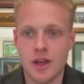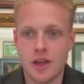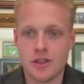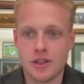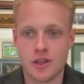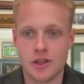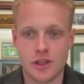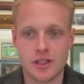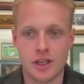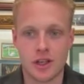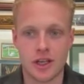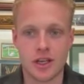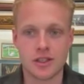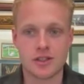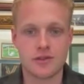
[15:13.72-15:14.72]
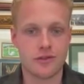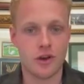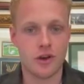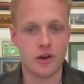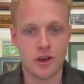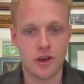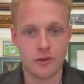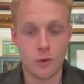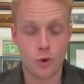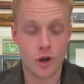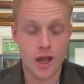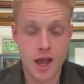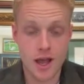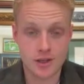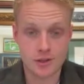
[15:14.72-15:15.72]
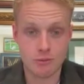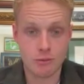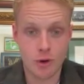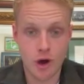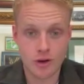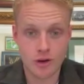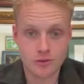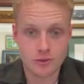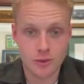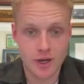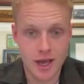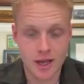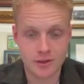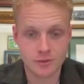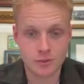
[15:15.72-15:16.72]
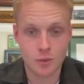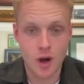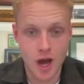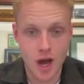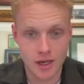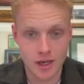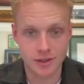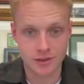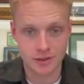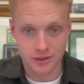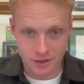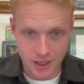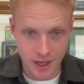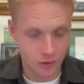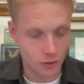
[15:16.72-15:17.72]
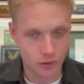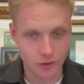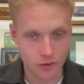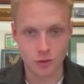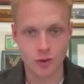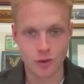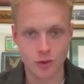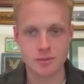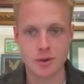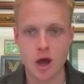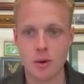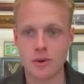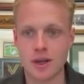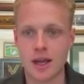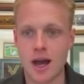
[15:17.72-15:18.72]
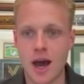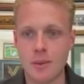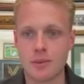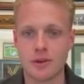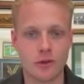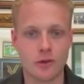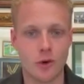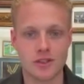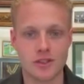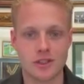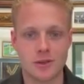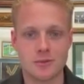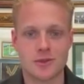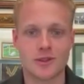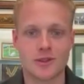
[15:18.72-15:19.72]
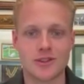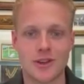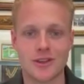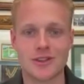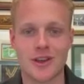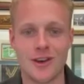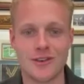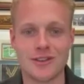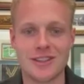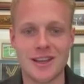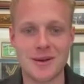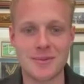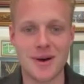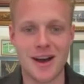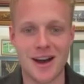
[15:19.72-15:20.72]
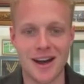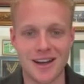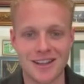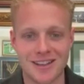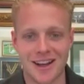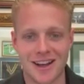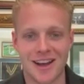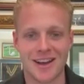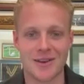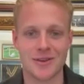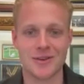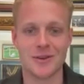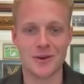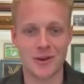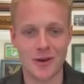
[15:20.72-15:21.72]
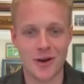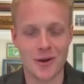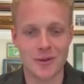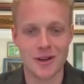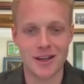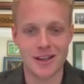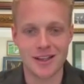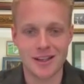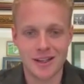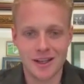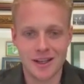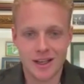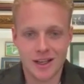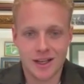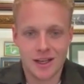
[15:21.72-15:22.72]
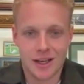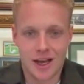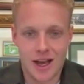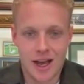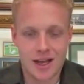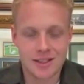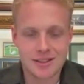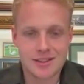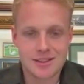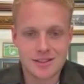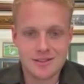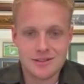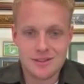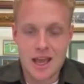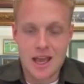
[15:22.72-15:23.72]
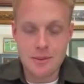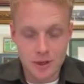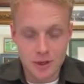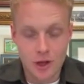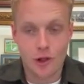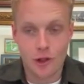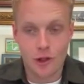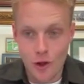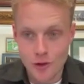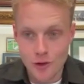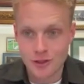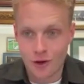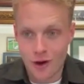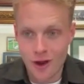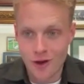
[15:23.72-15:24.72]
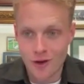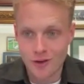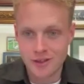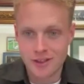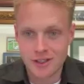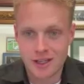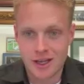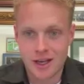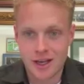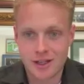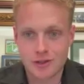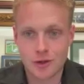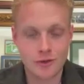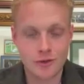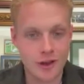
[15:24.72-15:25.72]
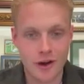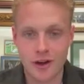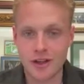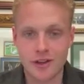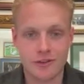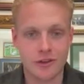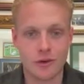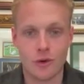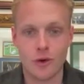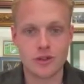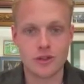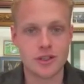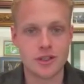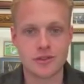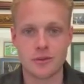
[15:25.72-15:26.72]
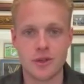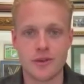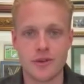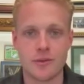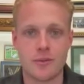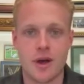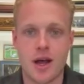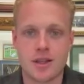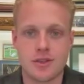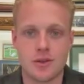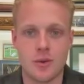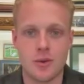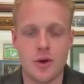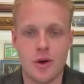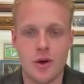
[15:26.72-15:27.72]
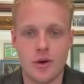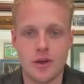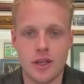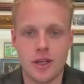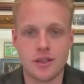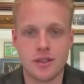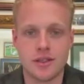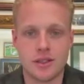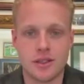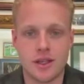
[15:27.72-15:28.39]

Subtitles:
Sir Delius for Waterhouse and Bott went out and won, and now looking towards a Melbourne Cup, and of course Limbs Kosciuszko for Dan Marr, who you and I were uh, keeping a close eye on. Two very different horses from different parts of the world, and